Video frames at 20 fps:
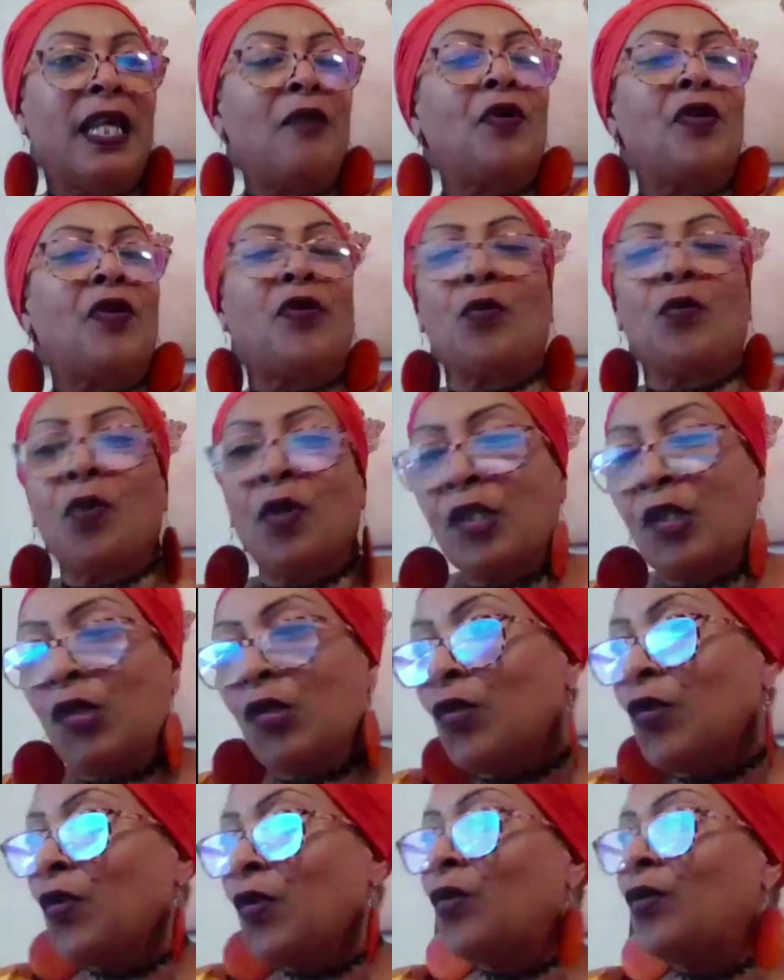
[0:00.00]
They were the
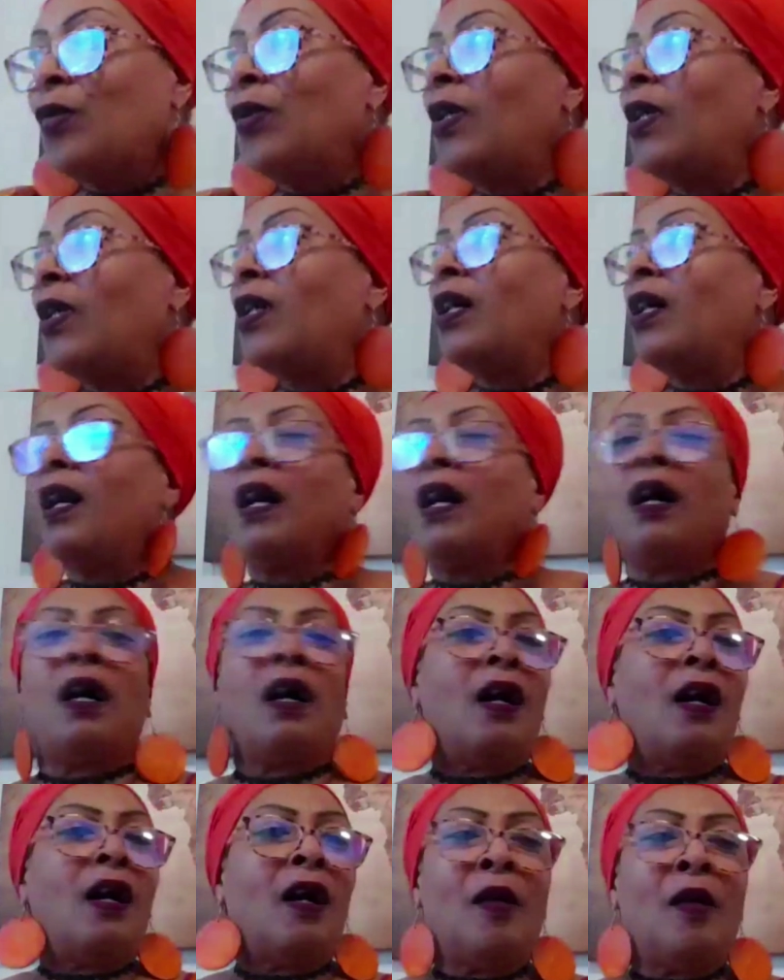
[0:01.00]
ones who,
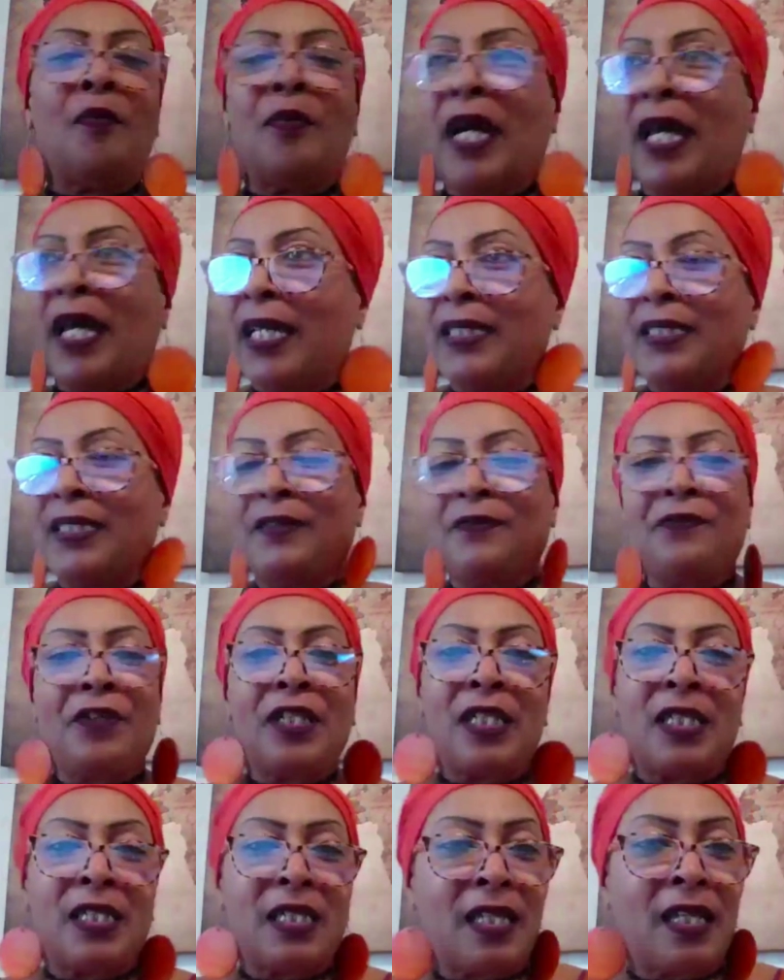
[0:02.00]
my Auntie
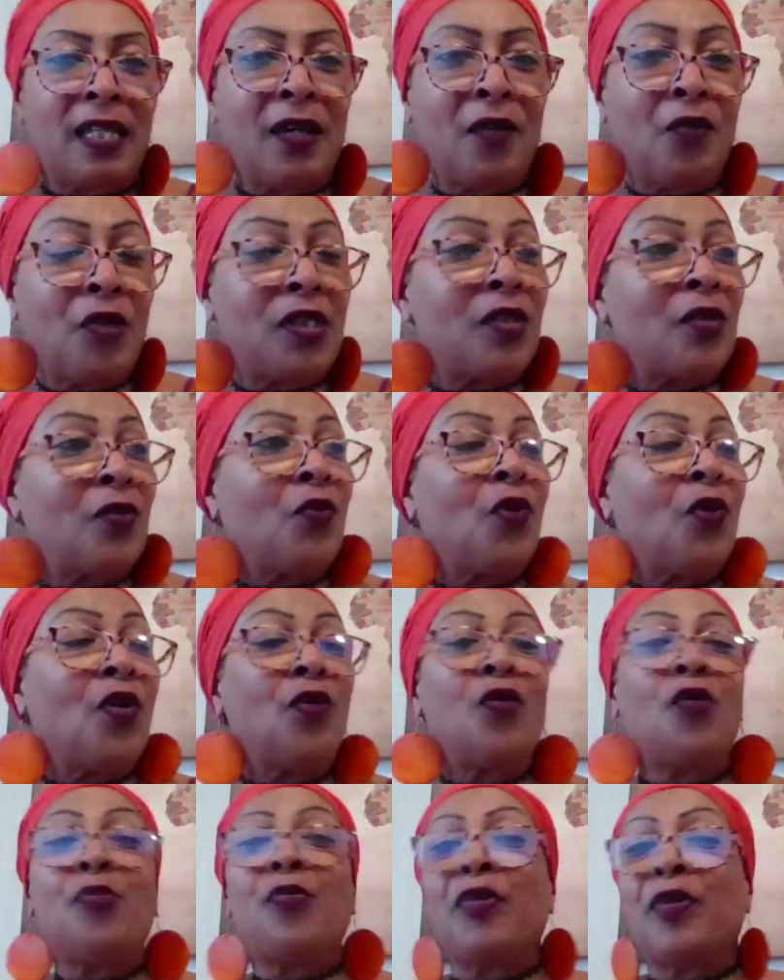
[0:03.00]
Farcia was the
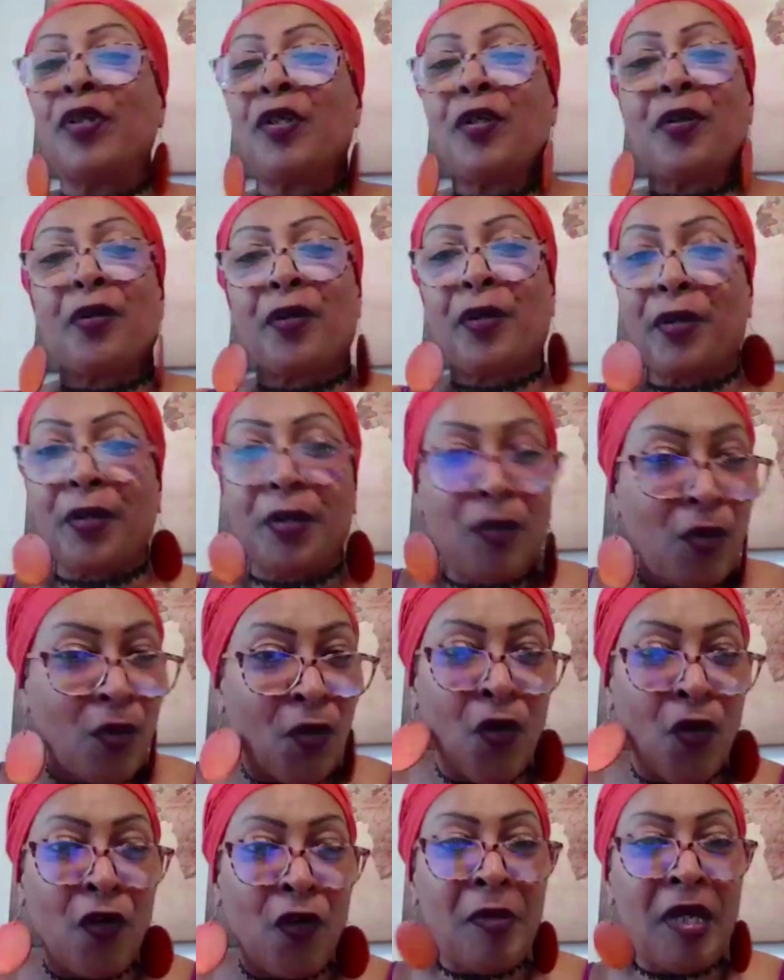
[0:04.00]
one who put
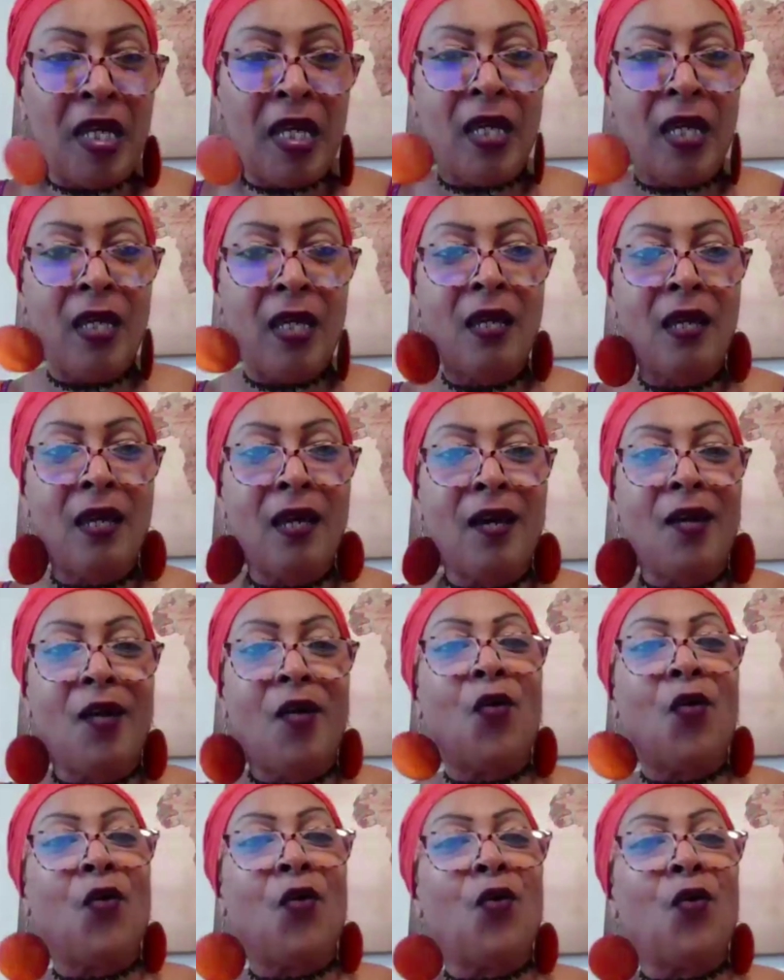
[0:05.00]
girdle on me,
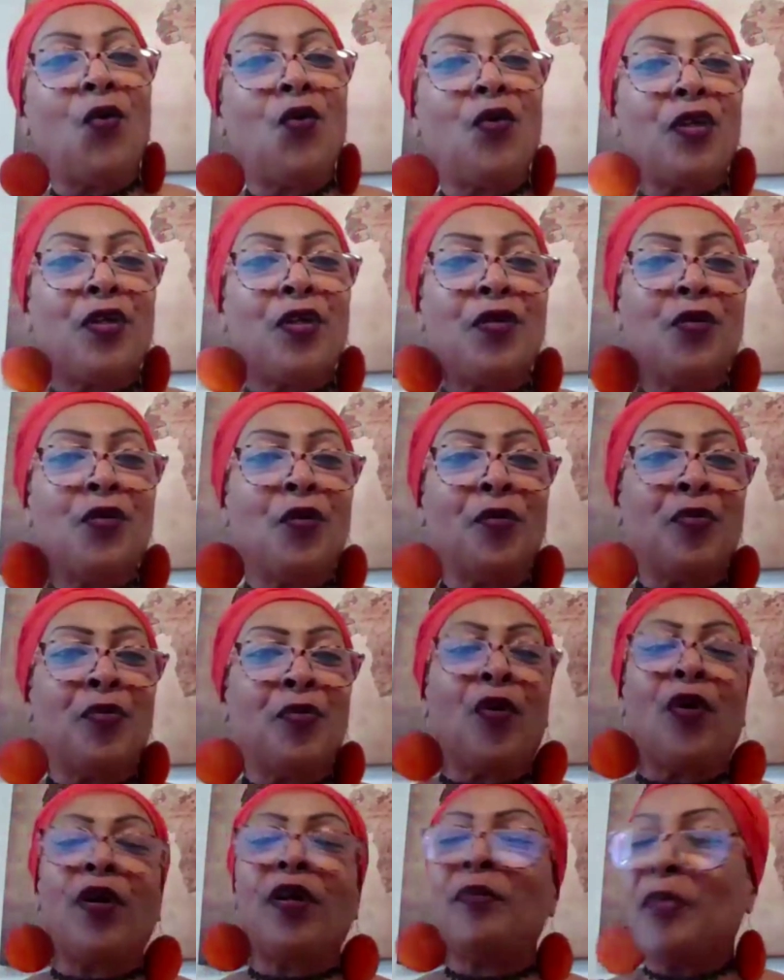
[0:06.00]
who,
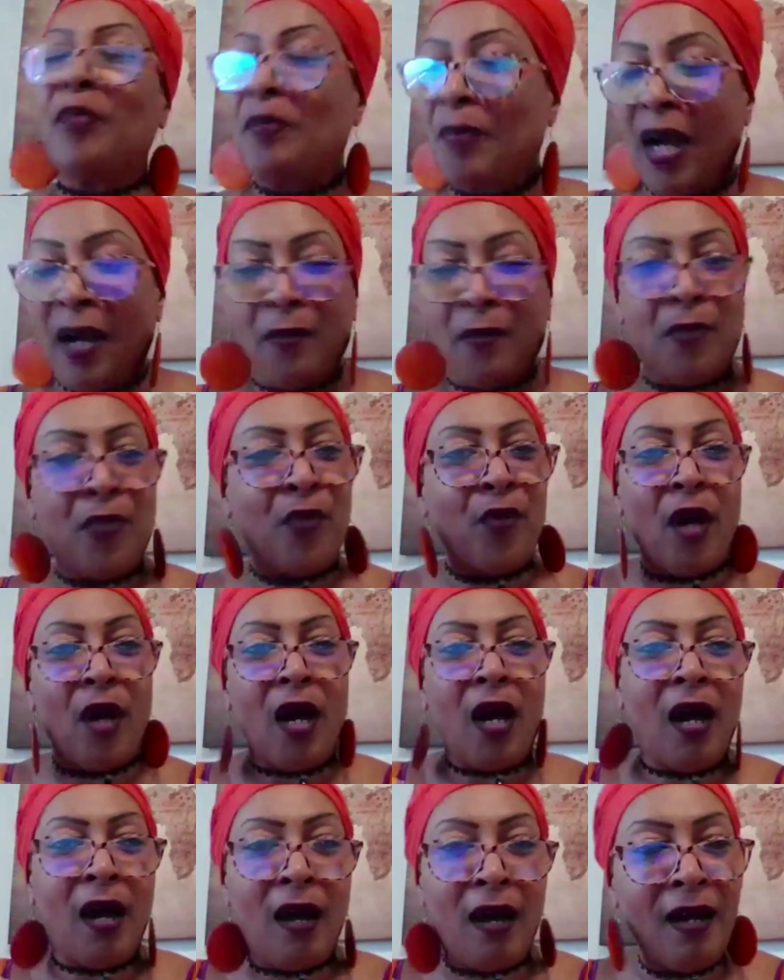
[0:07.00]
brought me my
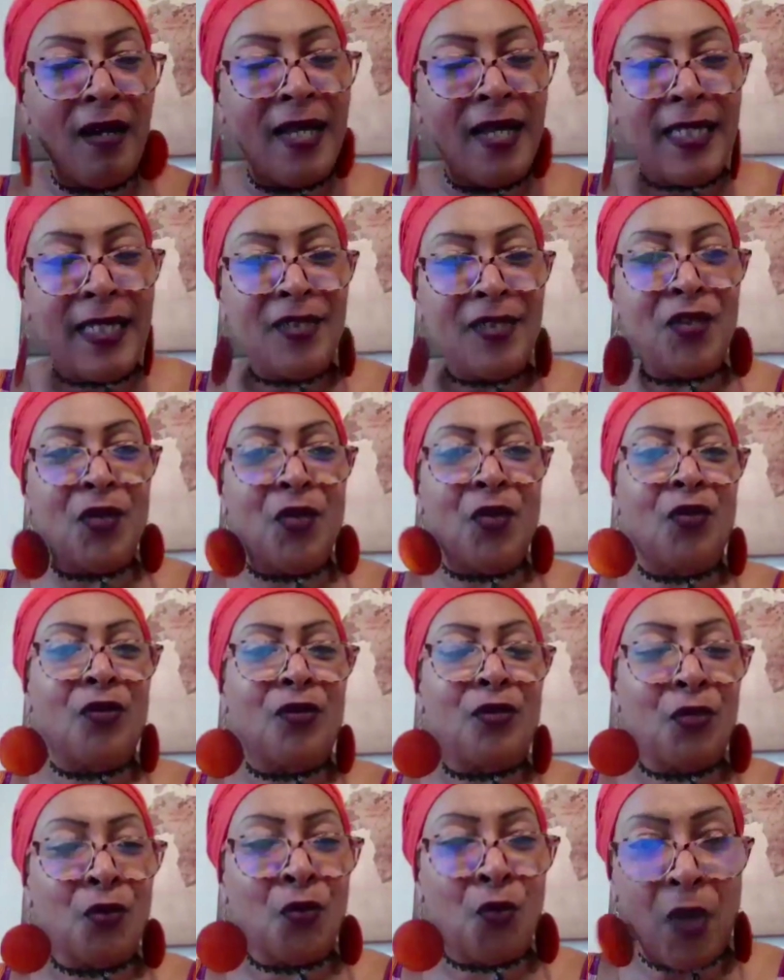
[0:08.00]
bra
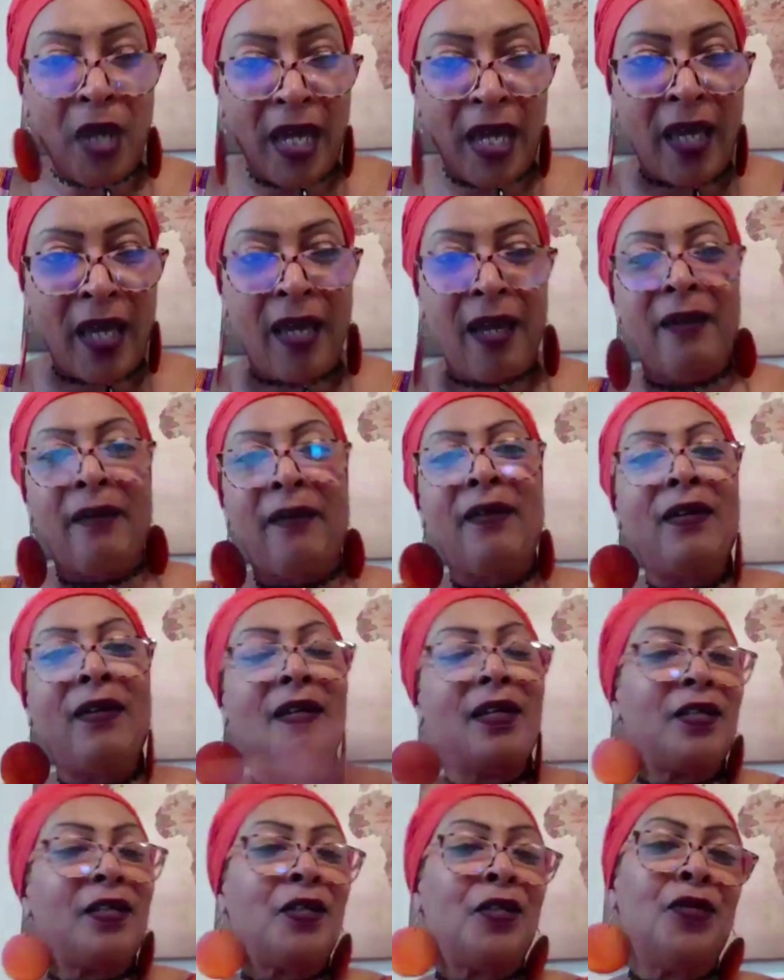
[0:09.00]
to
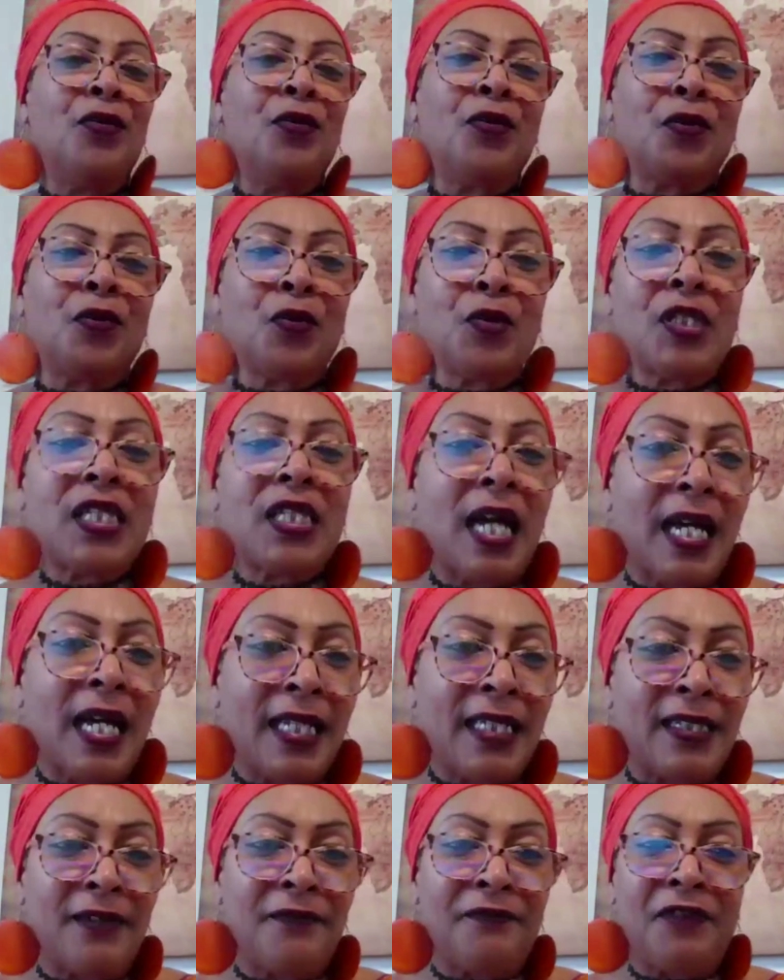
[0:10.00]
wear, those
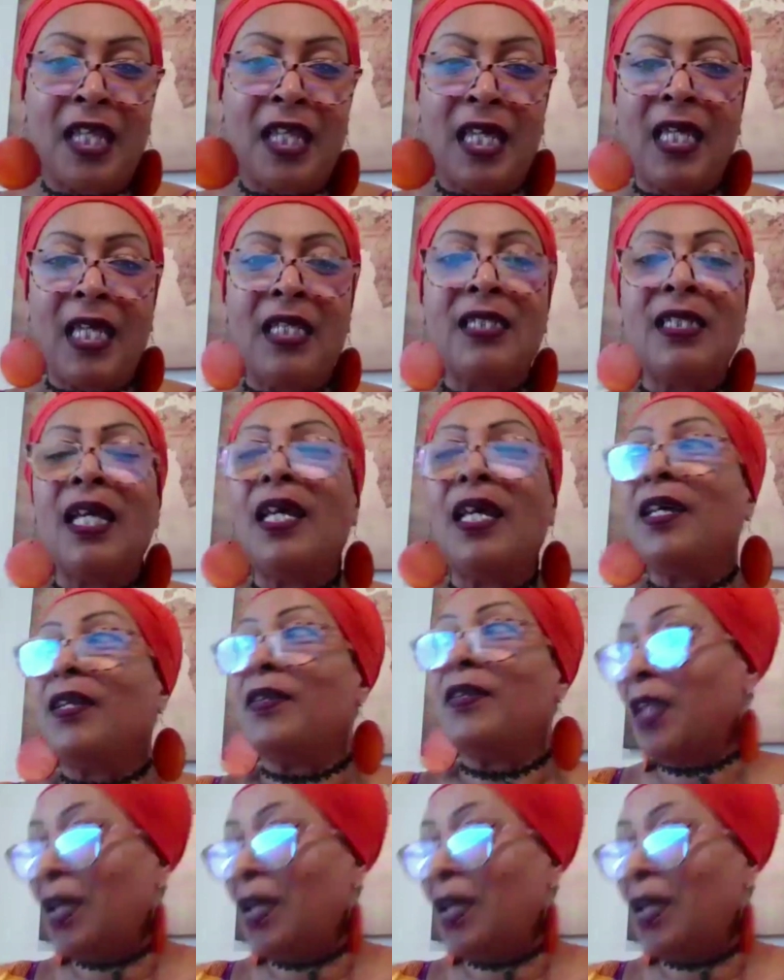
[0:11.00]
kinds of things.